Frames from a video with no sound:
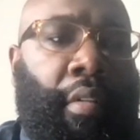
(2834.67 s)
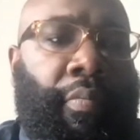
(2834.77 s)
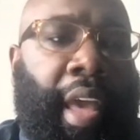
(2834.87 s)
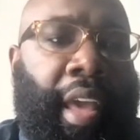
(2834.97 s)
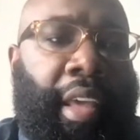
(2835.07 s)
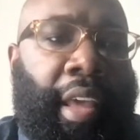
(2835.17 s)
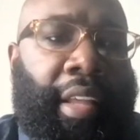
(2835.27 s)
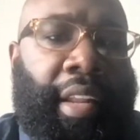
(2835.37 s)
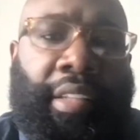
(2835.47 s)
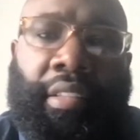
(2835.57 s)
That it
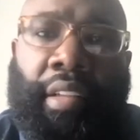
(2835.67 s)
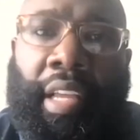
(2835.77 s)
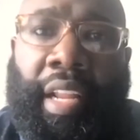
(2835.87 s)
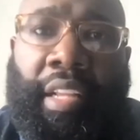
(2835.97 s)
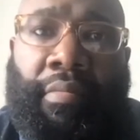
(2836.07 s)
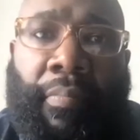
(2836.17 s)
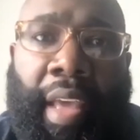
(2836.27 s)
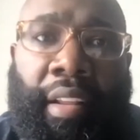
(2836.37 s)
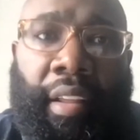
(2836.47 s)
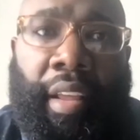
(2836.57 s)
is
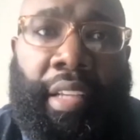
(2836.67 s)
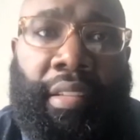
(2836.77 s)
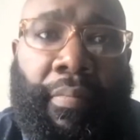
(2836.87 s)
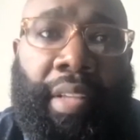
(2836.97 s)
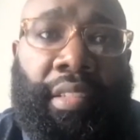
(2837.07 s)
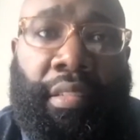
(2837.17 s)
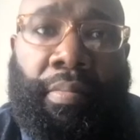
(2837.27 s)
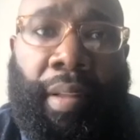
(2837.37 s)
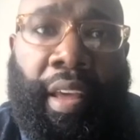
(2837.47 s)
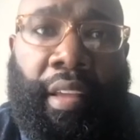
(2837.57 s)
mainly, it's a business
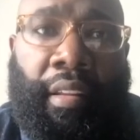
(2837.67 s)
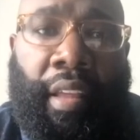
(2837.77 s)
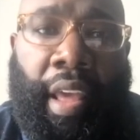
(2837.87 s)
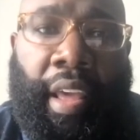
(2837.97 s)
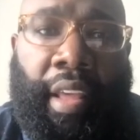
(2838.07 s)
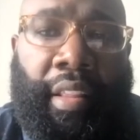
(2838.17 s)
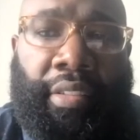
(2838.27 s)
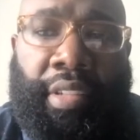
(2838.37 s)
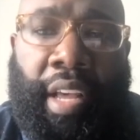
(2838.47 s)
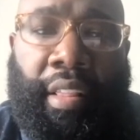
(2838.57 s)
plan, and there's
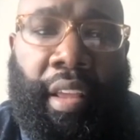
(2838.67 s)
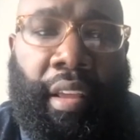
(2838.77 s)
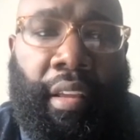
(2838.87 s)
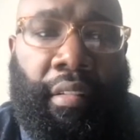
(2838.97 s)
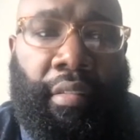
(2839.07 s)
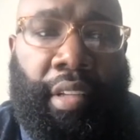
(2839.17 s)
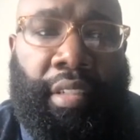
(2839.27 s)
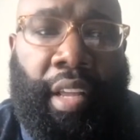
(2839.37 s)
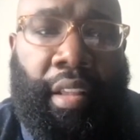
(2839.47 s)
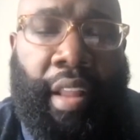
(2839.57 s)
nothing
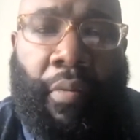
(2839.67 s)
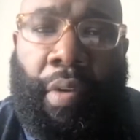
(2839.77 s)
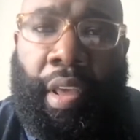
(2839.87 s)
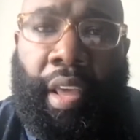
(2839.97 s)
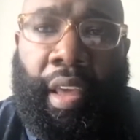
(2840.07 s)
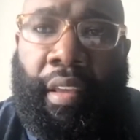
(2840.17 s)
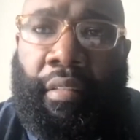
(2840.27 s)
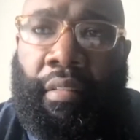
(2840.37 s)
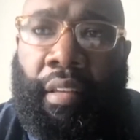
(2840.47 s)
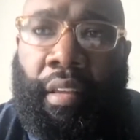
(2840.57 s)
that we
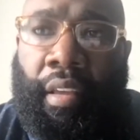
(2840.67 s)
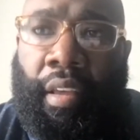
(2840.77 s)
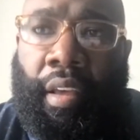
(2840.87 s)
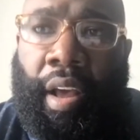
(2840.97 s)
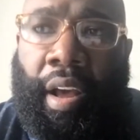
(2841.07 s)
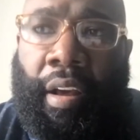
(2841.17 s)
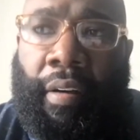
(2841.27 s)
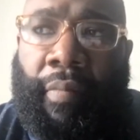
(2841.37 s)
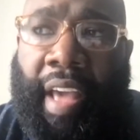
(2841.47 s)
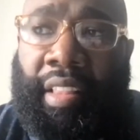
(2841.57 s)
can,
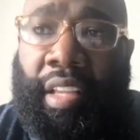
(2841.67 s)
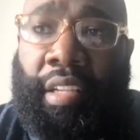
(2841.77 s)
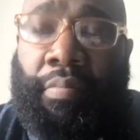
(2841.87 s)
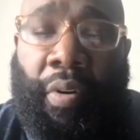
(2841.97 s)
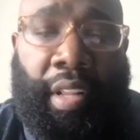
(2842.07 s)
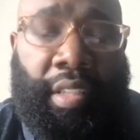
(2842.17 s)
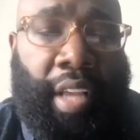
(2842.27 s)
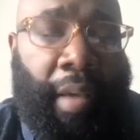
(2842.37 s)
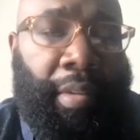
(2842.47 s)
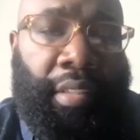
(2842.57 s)
at this point in
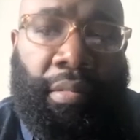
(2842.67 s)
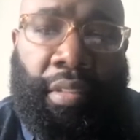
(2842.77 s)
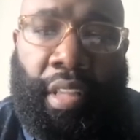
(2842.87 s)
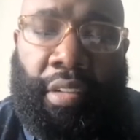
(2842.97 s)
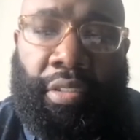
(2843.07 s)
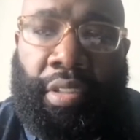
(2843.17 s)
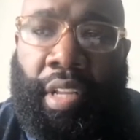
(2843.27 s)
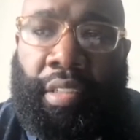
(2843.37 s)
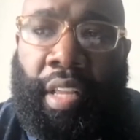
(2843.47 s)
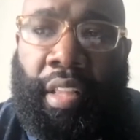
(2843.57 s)
time, it seems that
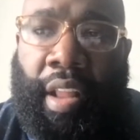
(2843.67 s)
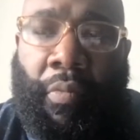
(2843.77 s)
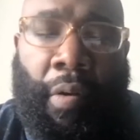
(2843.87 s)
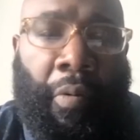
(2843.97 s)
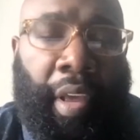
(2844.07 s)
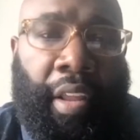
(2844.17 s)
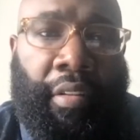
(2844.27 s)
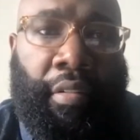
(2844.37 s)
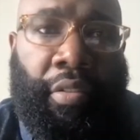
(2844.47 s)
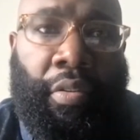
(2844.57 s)
there's nothing that we
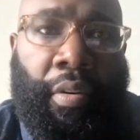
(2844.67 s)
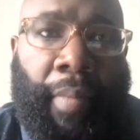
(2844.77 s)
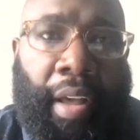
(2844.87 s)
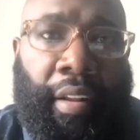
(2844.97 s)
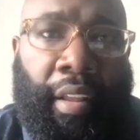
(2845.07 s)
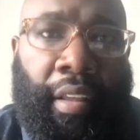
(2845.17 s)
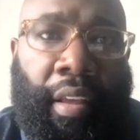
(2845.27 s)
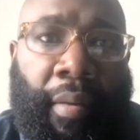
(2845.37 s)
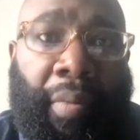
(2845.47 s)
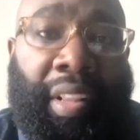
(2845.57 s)
can do about it,
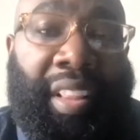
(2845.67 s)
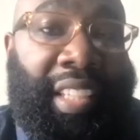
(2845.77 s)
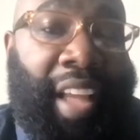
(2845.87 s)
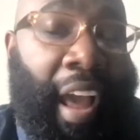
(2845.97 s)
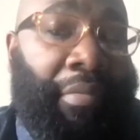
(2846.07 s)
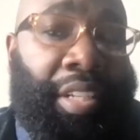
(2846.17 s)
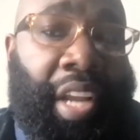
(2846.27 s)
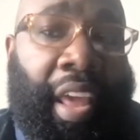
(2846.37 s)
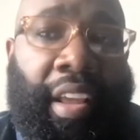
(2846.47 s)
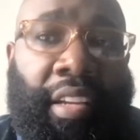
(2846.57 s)
but things have to
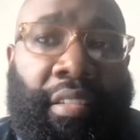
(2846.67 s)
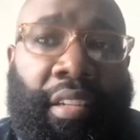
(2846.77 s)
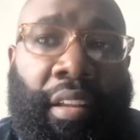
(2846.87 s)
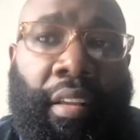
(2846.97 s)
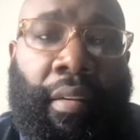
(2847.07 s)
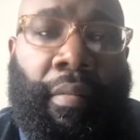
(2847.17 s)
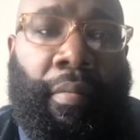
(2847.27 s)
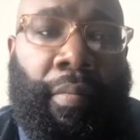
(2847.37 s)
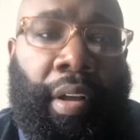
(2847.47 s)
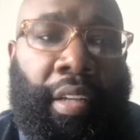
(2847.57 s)
change. Okay.
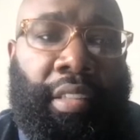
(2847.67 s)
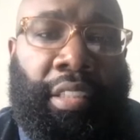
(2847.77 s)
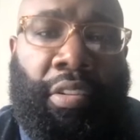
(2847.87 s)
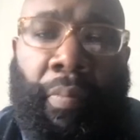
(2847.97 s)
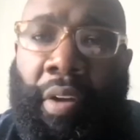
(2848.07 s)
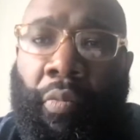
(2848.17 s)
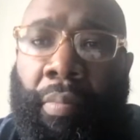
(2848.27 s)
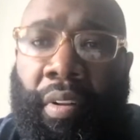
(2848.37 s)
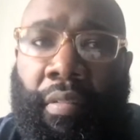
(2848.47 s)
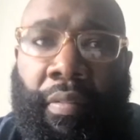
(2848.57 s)
Because it's going to be a
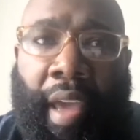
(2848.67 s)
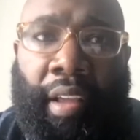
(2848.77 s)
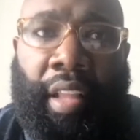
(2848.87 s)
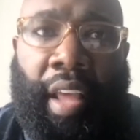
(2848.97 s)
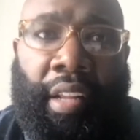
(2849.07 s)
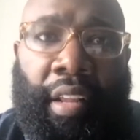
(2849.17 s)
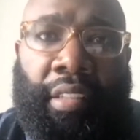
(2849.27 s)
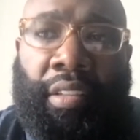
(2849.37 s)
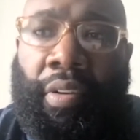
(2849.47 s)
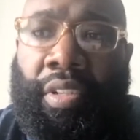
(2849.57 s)
ripple effect that
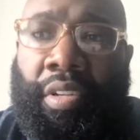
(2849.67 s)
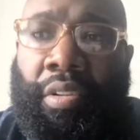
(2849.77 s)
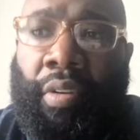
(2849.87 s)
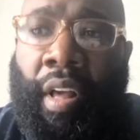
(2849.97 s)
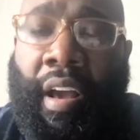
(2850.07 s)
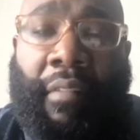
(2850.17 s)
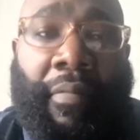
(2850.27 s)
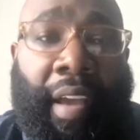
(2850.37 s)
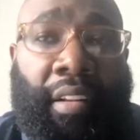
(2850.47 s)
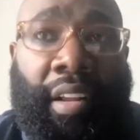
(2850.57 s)
is going to
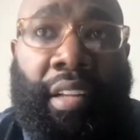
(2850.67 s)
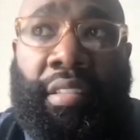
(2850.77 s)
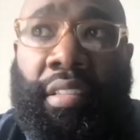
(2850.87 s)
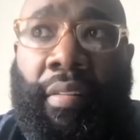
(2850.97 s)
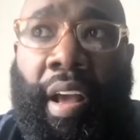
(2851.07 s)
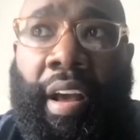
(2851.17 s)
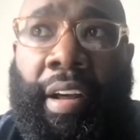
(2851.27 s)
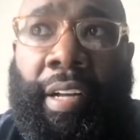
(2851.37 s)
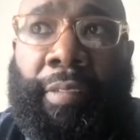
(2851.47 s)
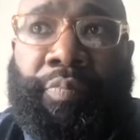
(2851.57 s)
affect us.
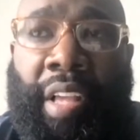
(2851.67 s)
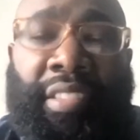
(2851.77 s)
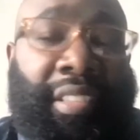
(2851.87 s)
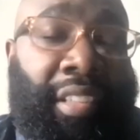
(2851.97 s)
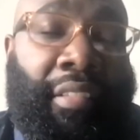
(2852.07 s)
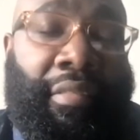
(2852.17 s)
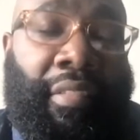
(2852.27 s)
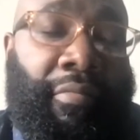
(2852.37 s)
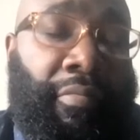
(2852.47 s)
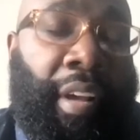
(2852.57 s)
It's
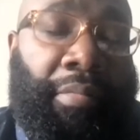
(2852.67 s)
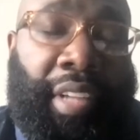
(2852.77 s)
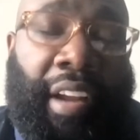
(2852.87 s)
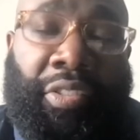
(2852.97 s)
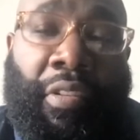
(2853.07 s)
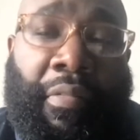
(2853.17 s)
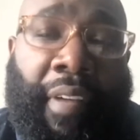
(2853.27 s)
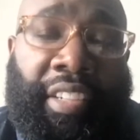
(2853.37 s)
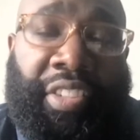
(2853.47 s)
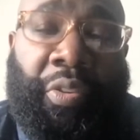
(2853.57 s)
going to
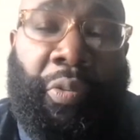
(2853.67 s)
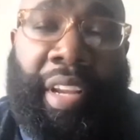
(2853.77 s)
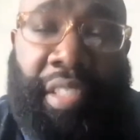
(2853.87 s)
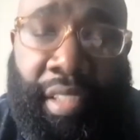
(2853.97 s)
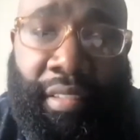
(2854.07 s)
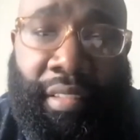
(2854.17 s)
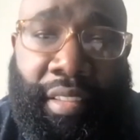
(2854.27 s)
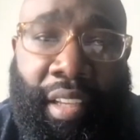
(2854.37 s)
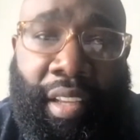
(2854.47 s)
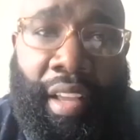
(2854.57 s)
affect generations.
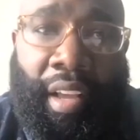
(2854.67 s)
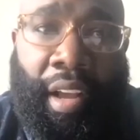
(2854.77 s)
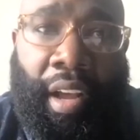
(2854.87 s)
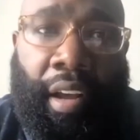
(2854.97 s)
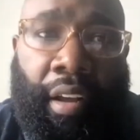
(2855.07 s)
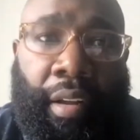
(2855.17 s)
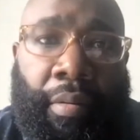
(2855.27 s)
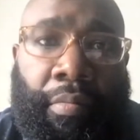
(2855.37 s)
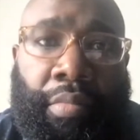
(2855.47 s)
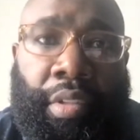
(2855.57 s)

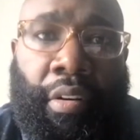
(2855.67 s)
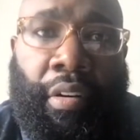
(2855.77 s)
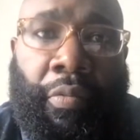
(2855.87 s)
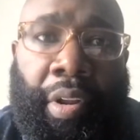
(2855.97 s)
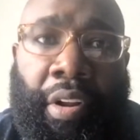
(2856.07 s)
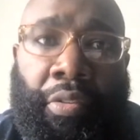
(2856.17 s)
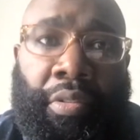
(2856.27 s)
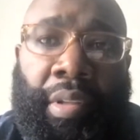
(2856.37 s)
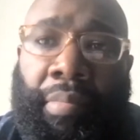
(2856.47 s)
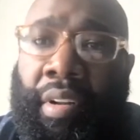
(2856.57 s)
So if we don't do
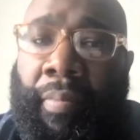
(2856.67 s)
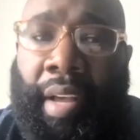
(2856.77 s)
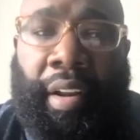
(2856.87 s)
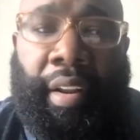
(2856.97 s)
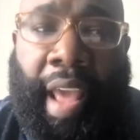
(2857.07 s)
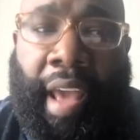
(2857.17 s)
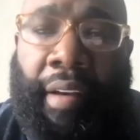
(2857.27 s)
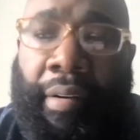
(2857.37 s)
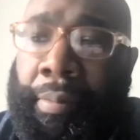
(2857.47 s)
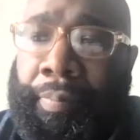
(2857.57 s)
something about it now.